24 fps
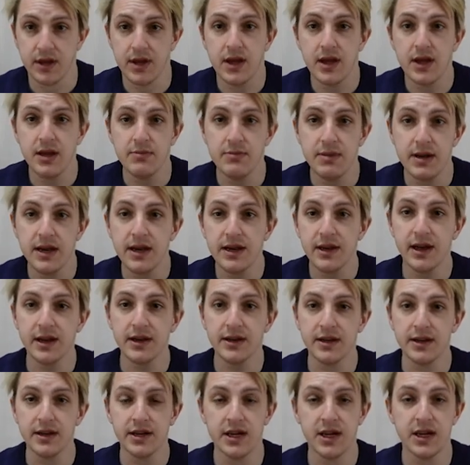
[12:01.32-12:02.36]
It made
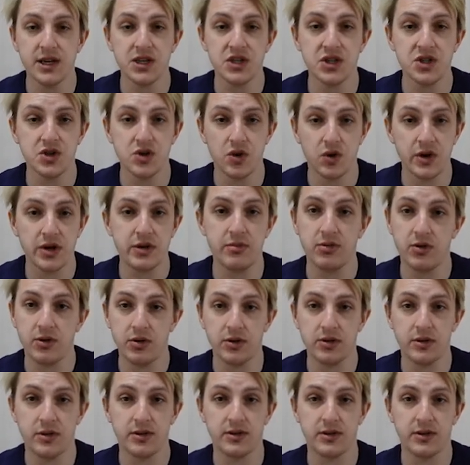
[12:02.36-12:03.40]
Nana an
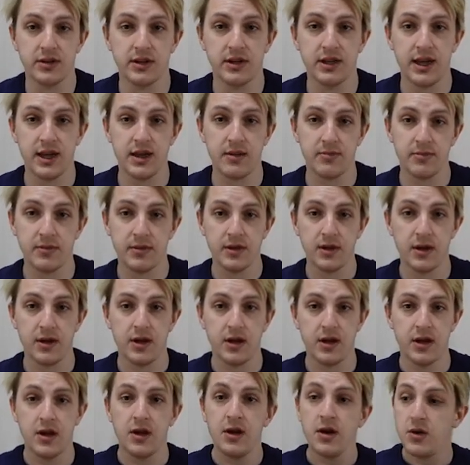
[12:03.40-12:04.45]
enjoyable game,
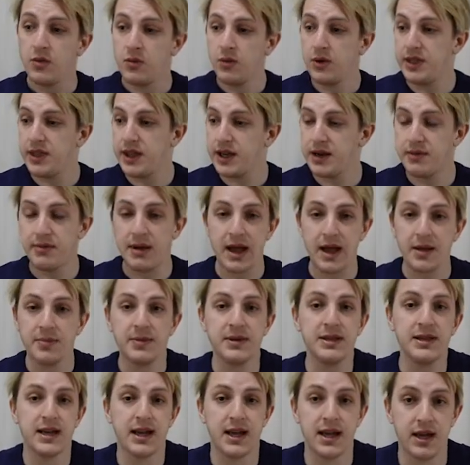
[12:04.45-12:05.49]
one that I'm
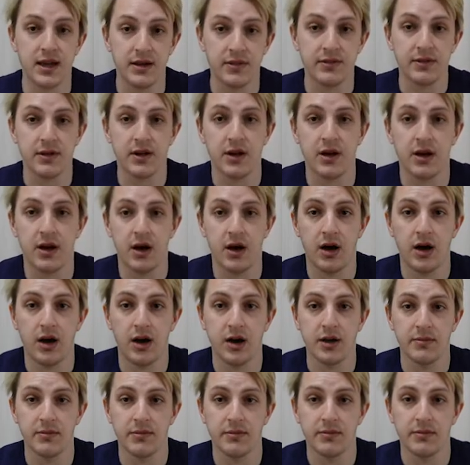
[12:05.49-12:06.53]
happy to have
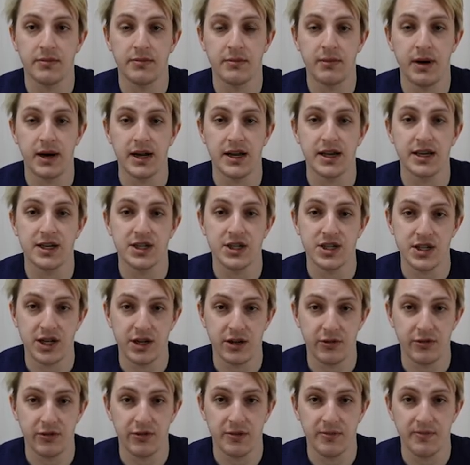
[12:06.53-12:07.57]
on my
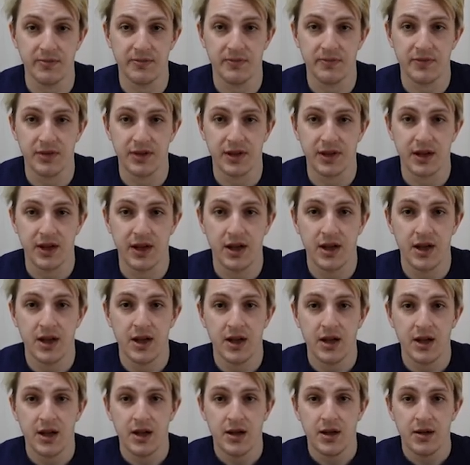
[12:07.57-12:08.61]
shelf.
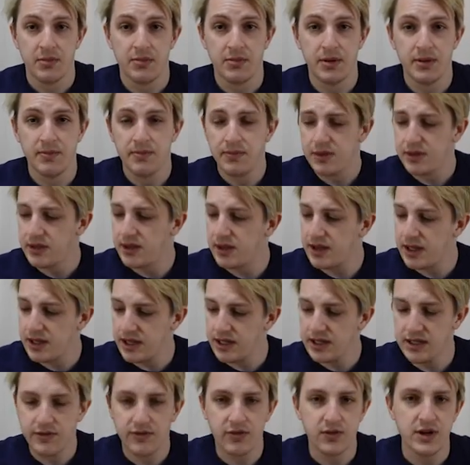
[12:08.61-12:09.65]
But the thing
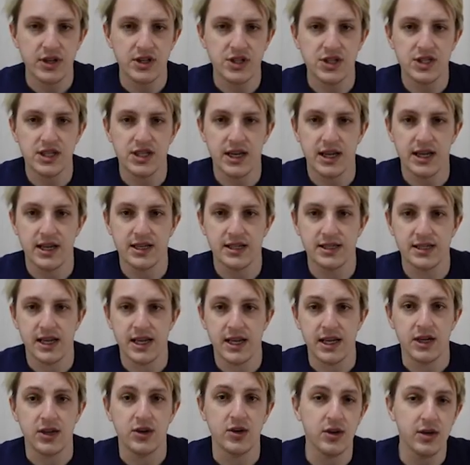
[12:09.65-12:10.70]
that differentiates
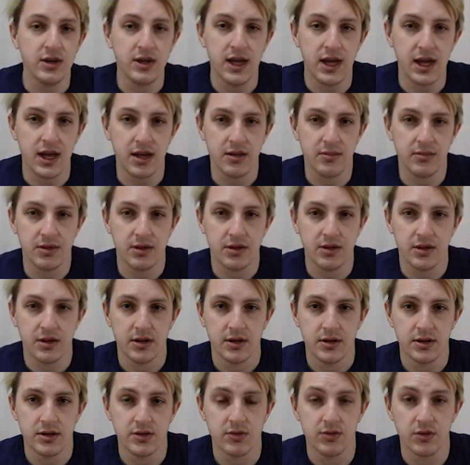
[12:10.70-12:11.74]
a good game
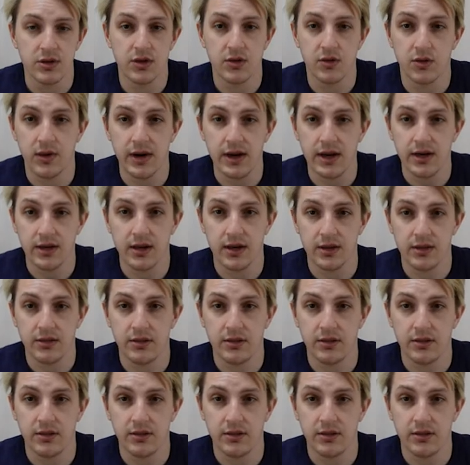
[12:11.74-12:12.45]
to a great...